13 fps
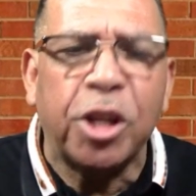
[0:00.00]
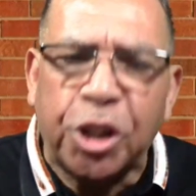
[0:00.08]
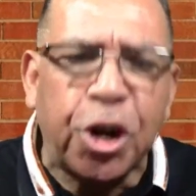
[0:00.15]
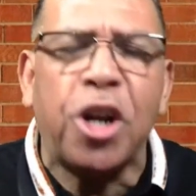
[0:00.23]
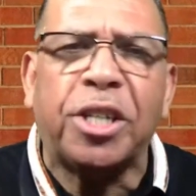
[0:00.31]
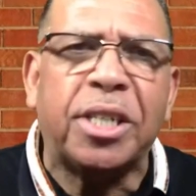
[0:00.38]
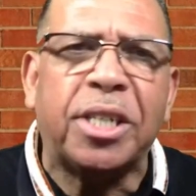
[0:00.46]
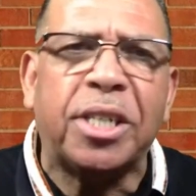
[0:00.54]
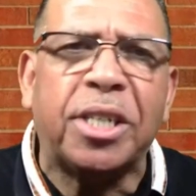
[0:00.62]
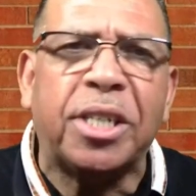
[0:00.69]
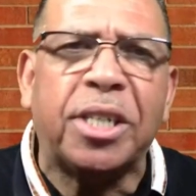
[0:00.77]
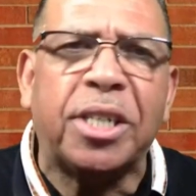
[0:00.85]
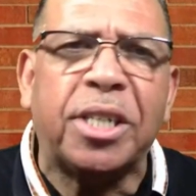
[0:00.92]
church
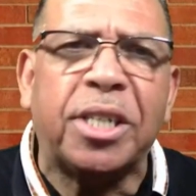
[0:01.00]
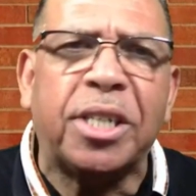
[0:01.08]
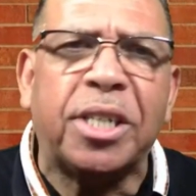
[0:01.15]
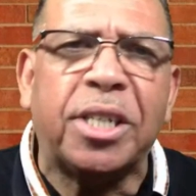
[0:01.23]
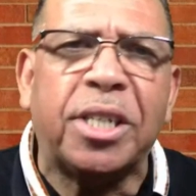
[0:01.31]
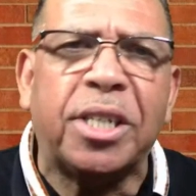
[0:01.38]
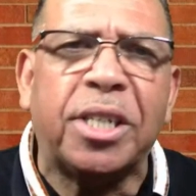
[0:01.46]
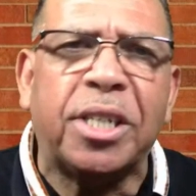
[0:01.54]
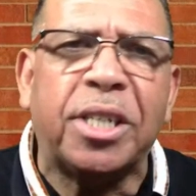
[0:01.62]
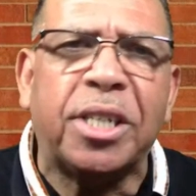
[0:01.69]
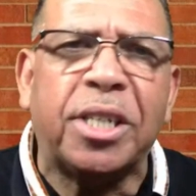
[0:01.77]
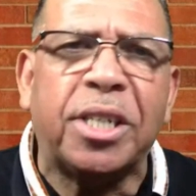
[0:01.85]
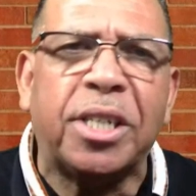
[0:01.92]
lives,
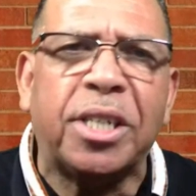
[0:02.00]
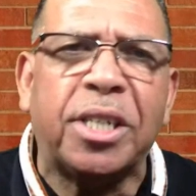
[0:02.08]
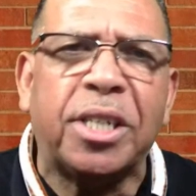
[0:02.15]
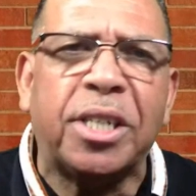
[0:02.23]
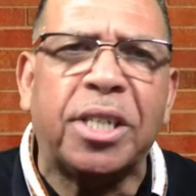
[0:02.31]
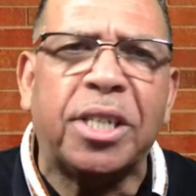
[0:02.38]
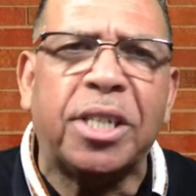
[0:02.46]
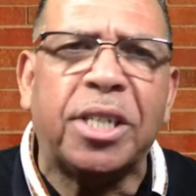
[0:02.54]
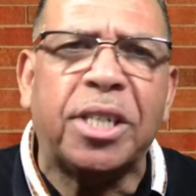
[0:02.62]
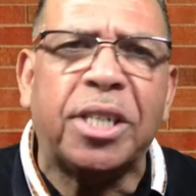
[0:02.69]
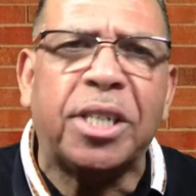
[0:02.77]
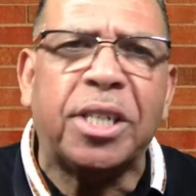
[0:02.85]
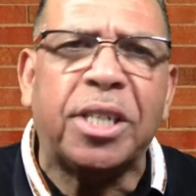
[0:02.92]
because he is alive.